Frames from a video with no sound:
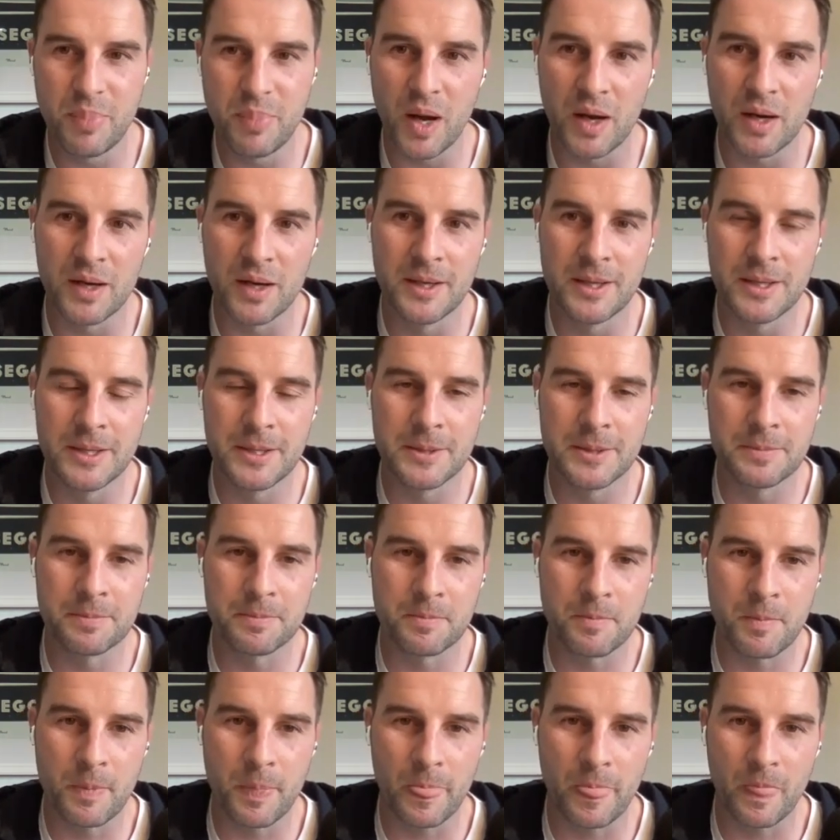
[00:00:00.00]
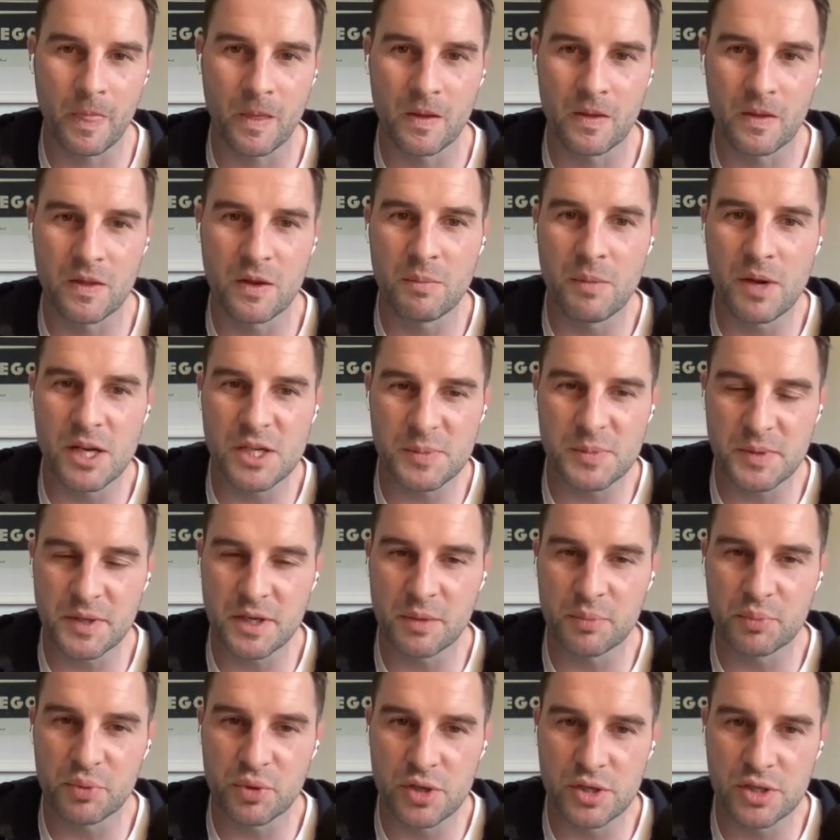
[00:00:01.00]
But there must be
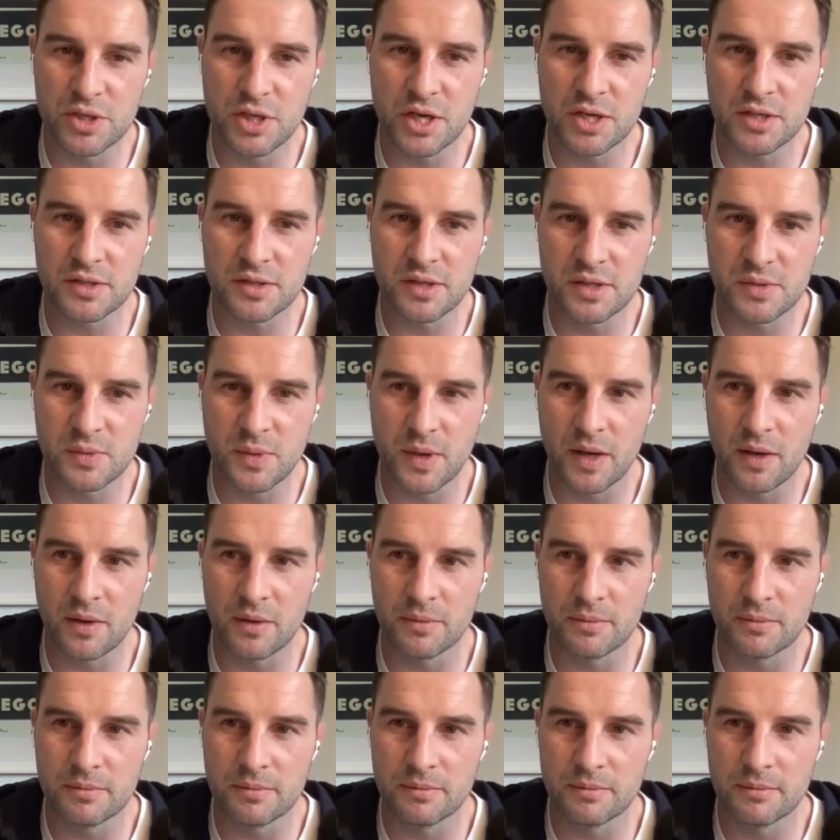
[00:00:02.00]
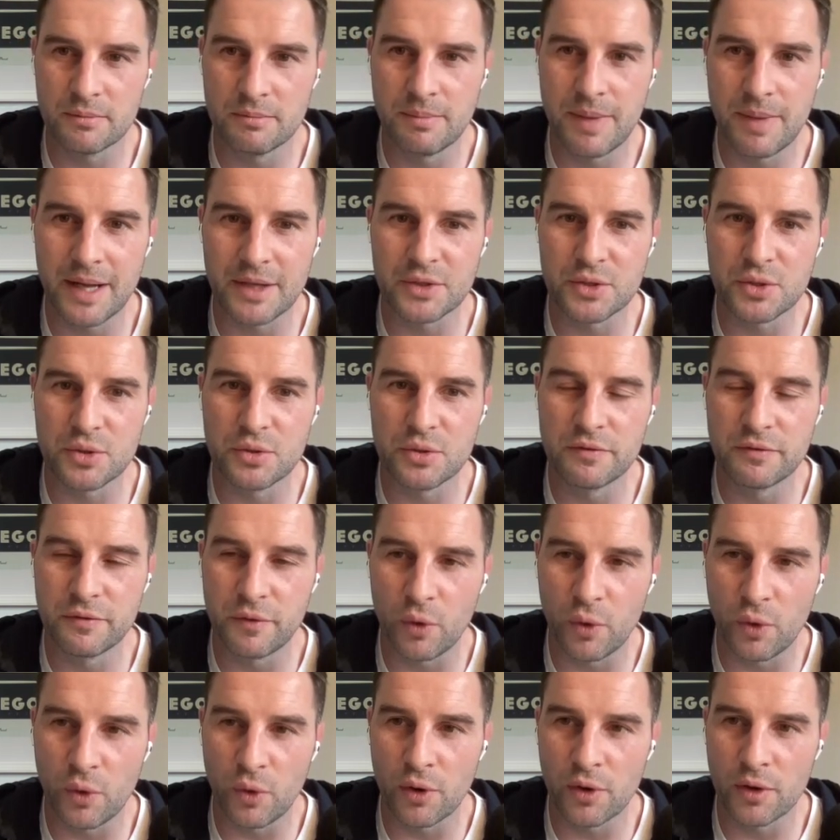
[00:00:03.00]
an appreciation as well, Mathieu,
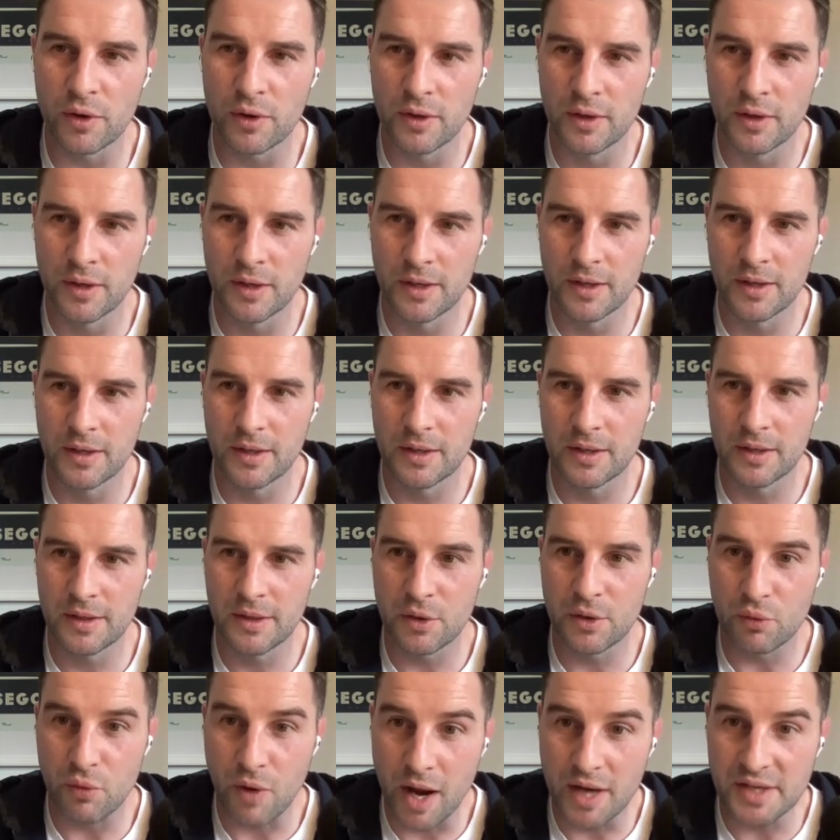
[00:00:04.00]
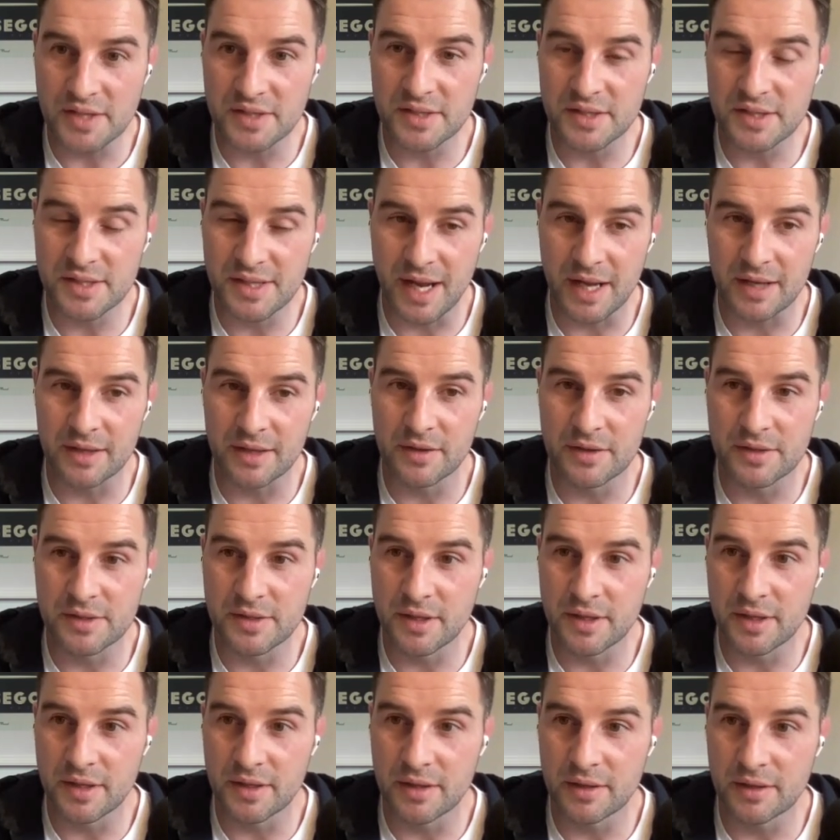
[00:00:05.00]
for the rise in standards
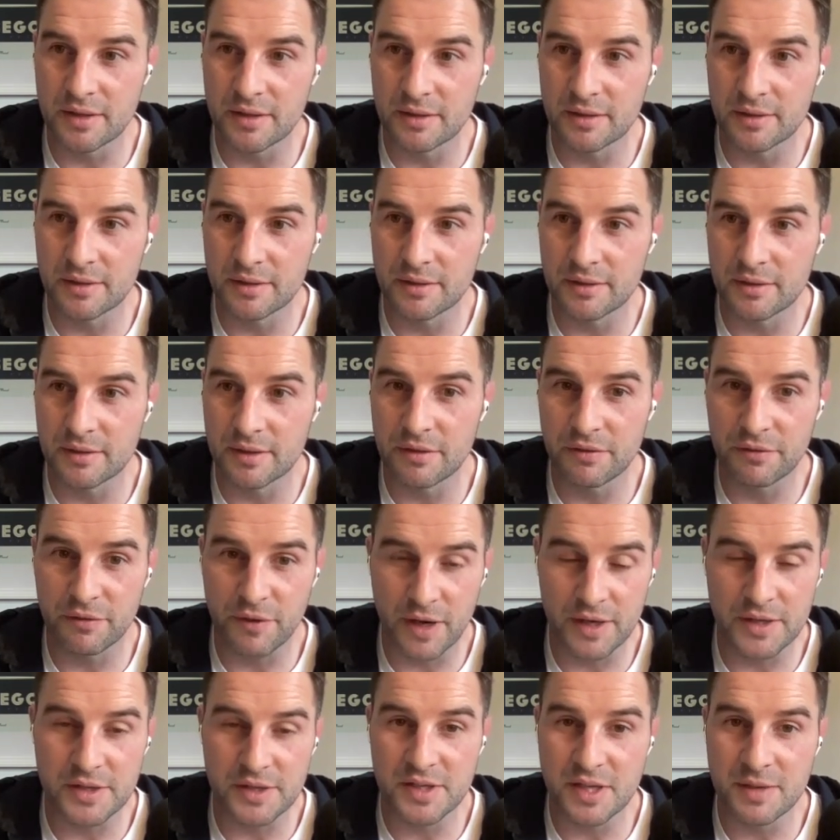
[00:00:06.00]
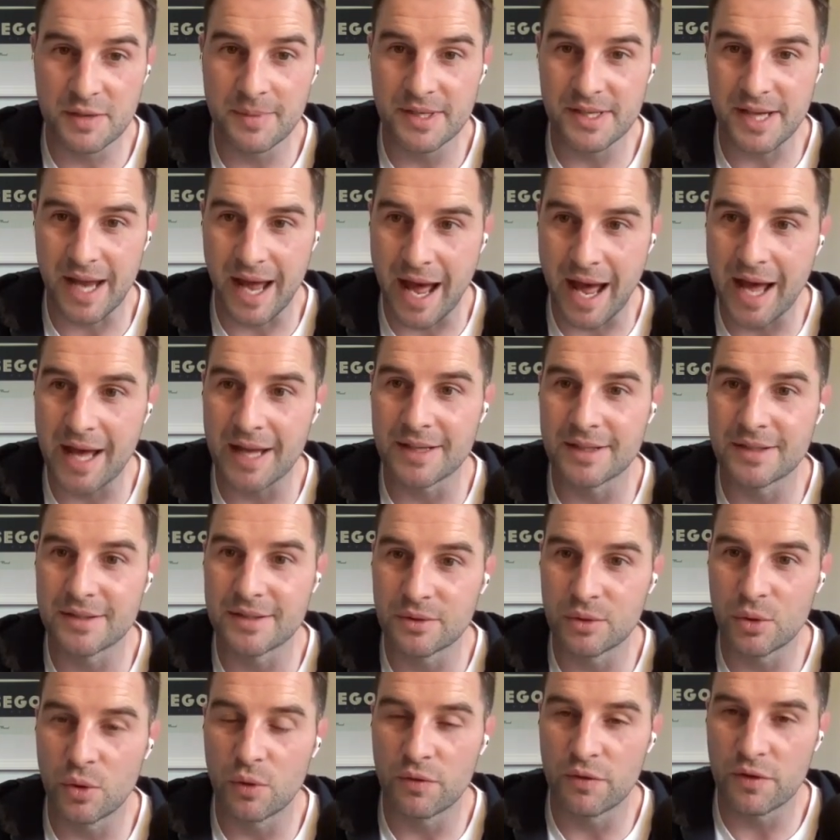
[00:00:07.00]
that the French team has had
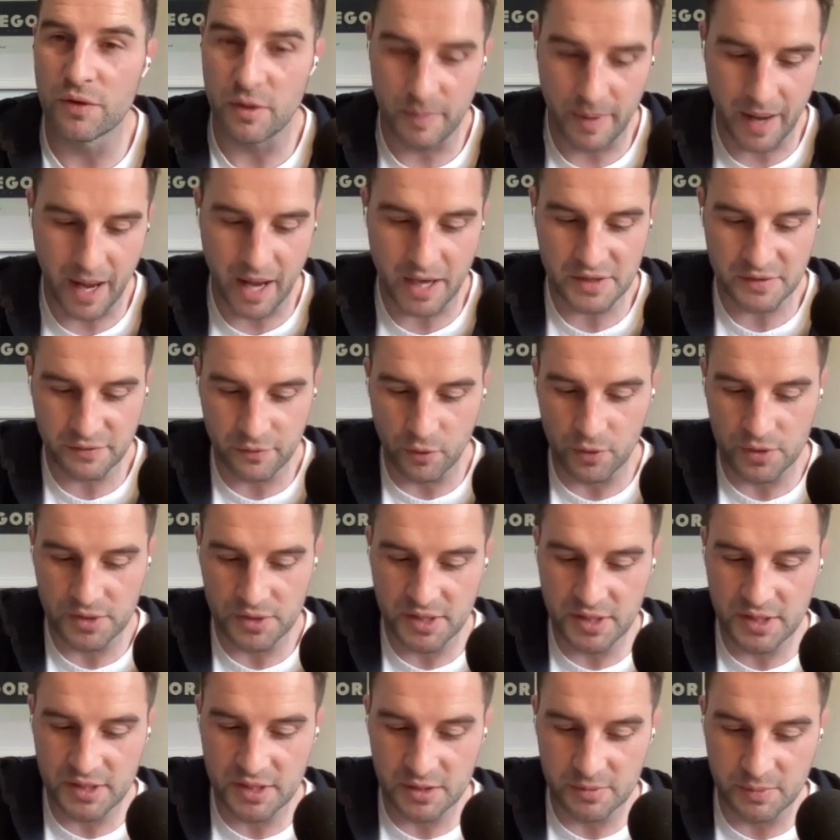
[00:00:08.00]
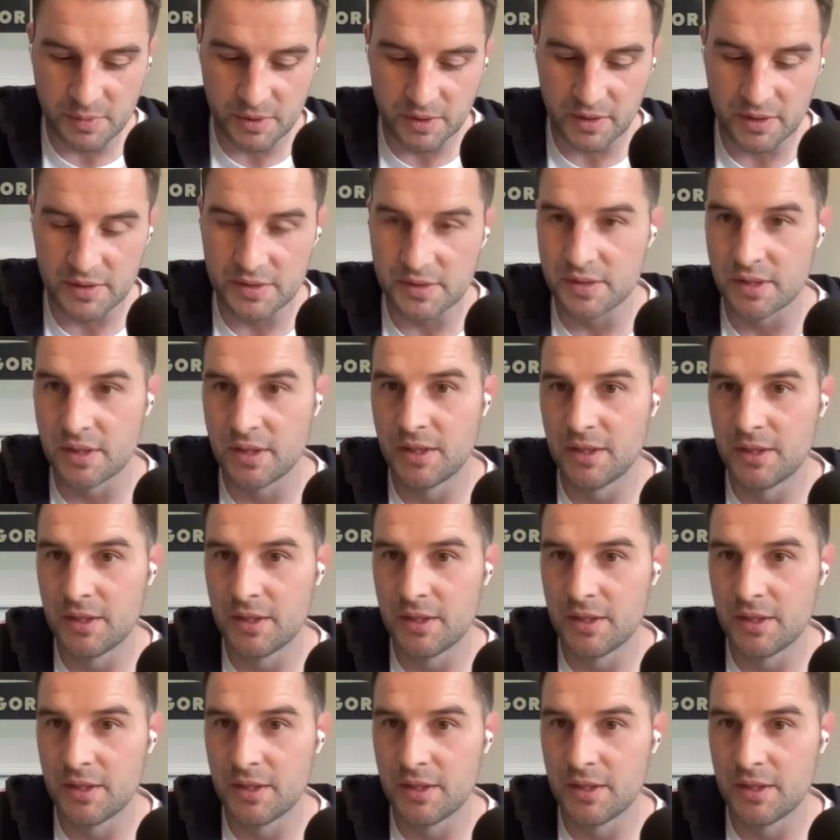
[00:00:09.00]
over the past four seasons because